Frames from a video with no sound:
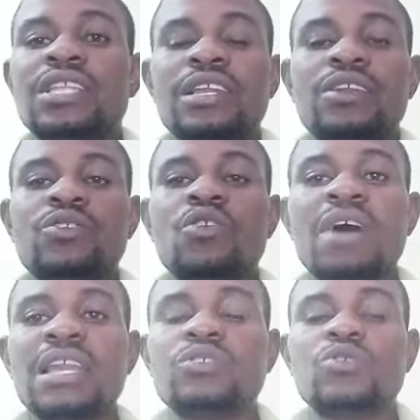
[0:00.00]

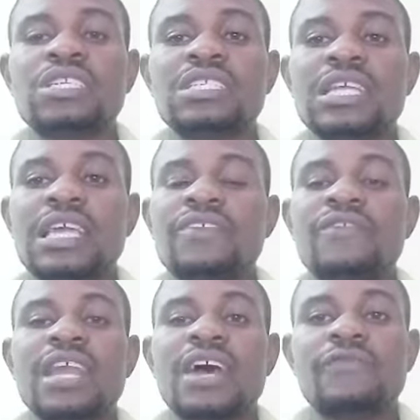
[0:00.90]
normally don't
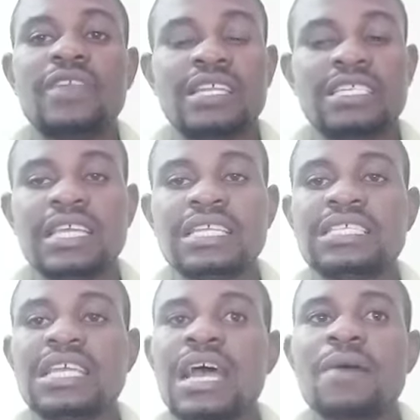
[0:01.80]
even
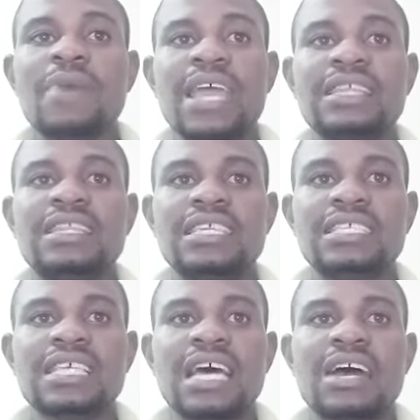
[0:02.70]
affected by
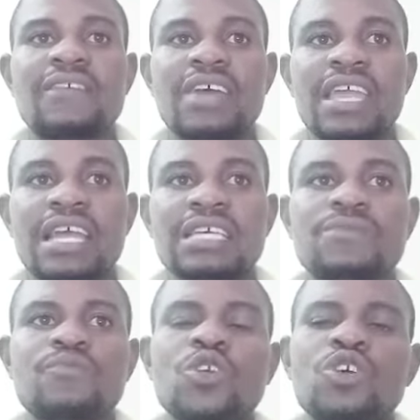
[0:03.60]
this
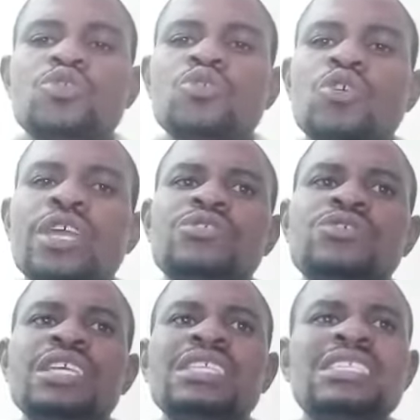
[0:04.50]
virus. So as
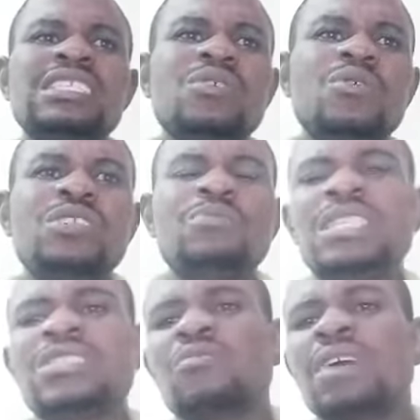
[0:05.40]
you can see, wild
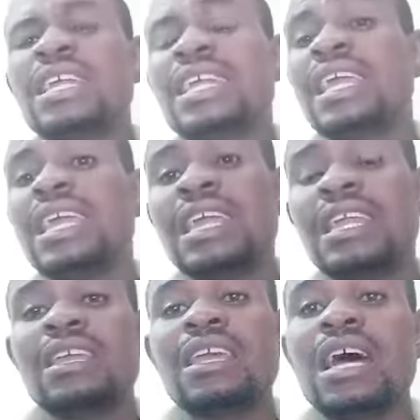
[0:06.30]
birds normally
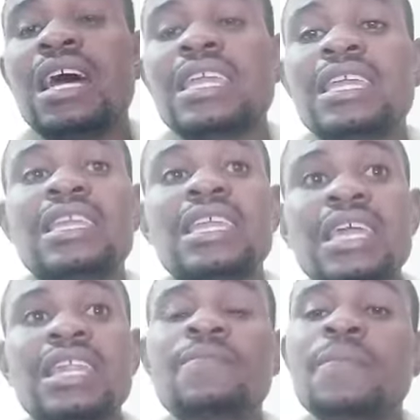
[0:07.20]
can
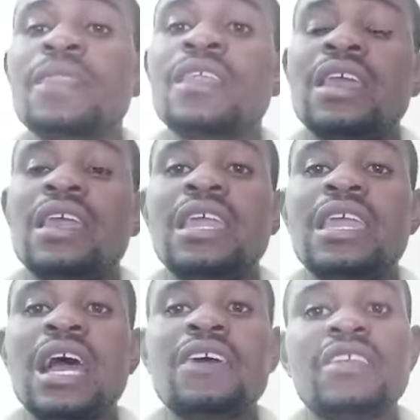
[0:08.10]
carry
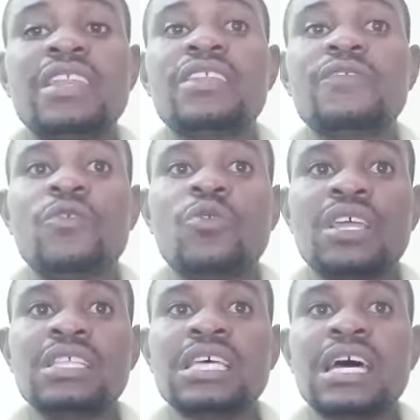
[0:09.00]
avian
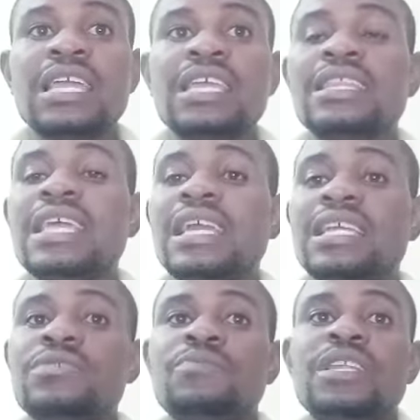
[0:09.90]
influenza in their
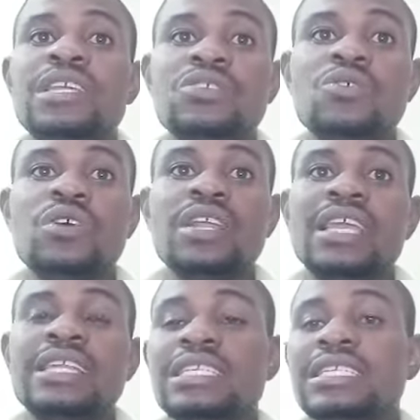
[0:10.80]
respiratory
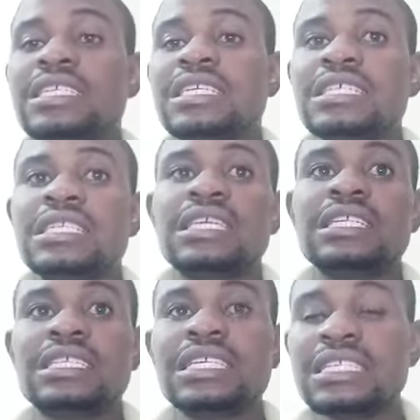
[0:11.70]
and
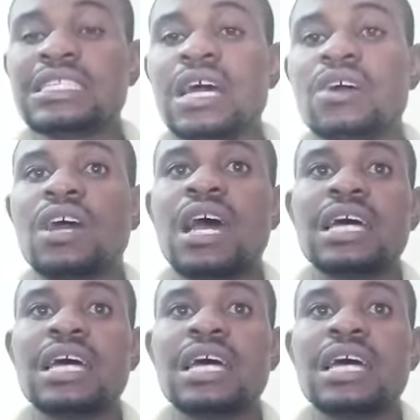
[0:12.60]
intestinal